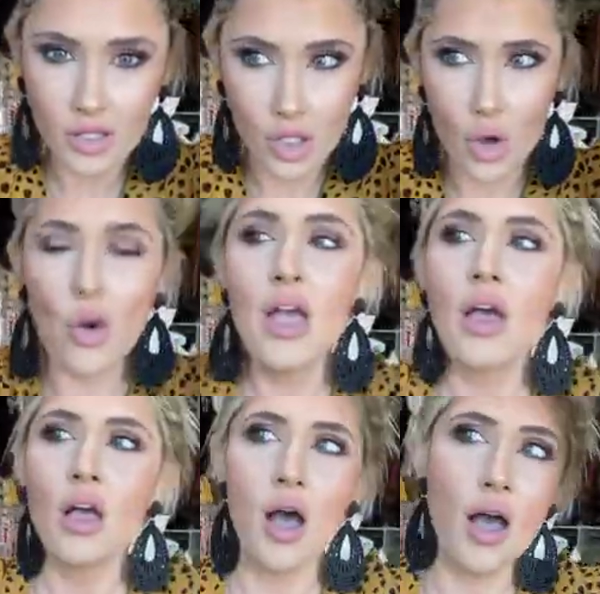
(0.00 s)
So
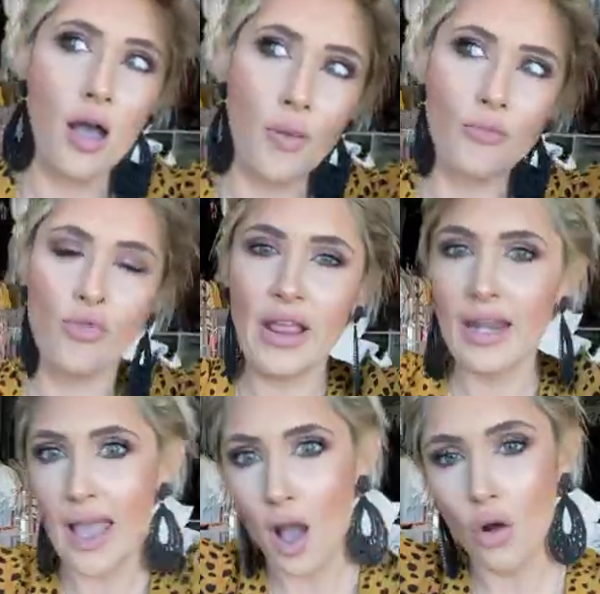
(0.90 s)
um, right
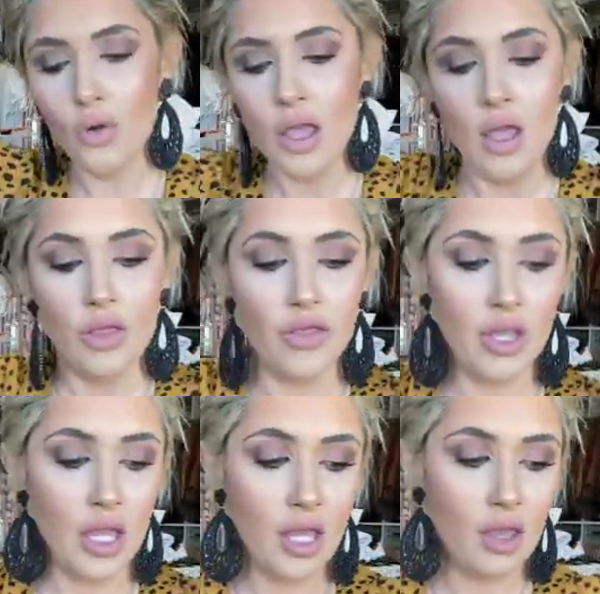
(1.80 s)
now,
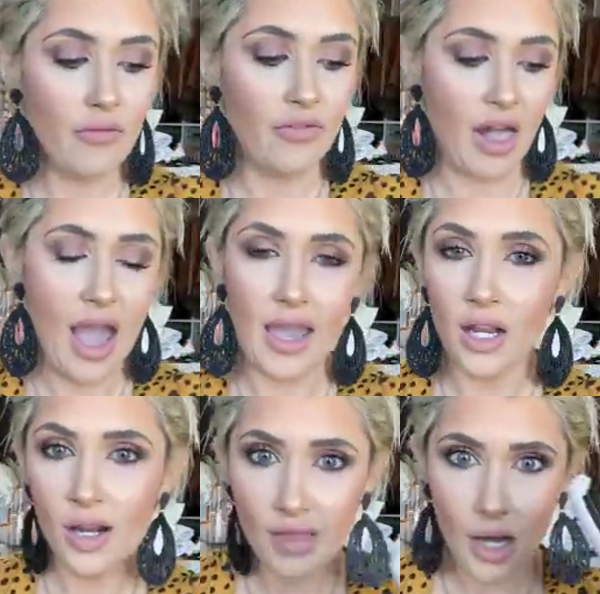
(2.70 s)
the flat
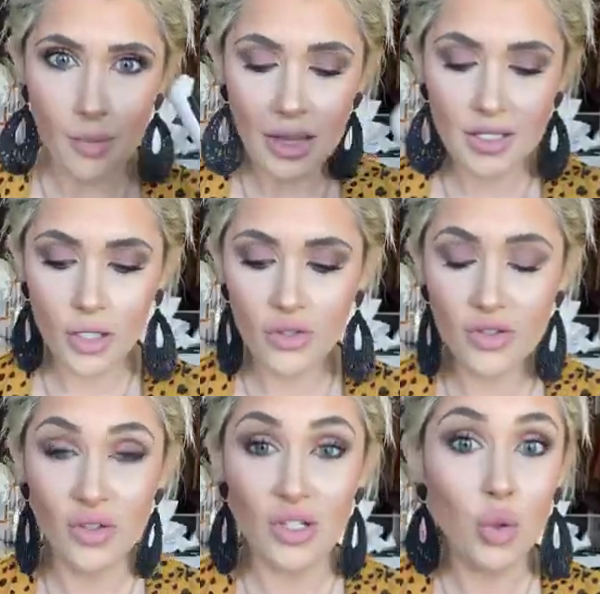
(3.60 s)
iron that I'm about to use is
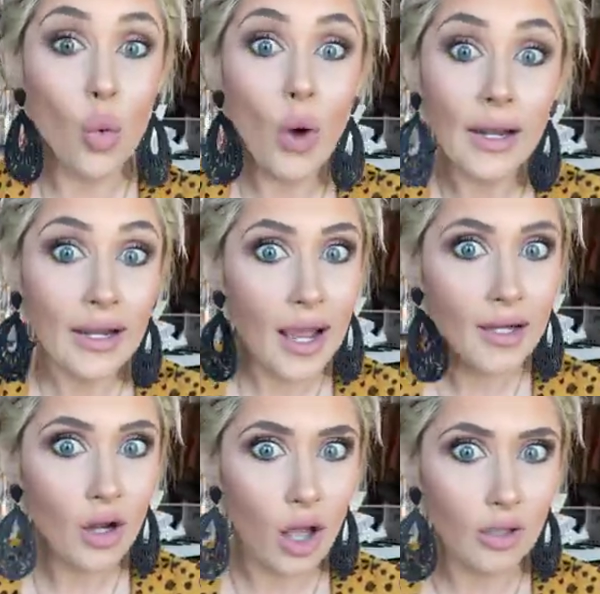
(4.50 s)
only
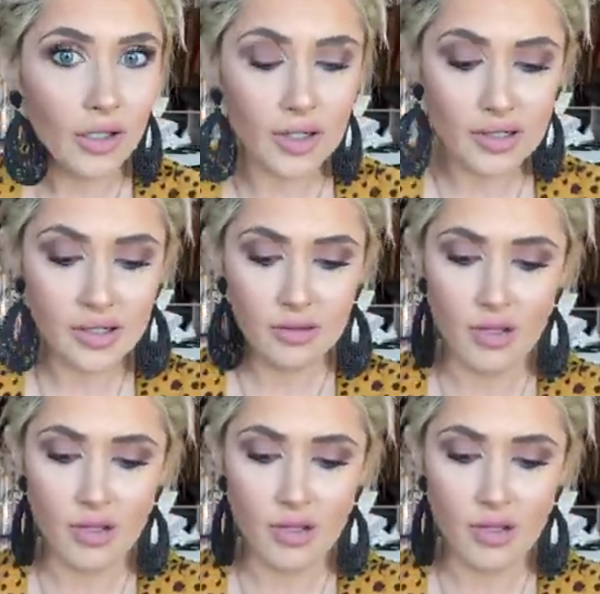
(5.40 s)
$29.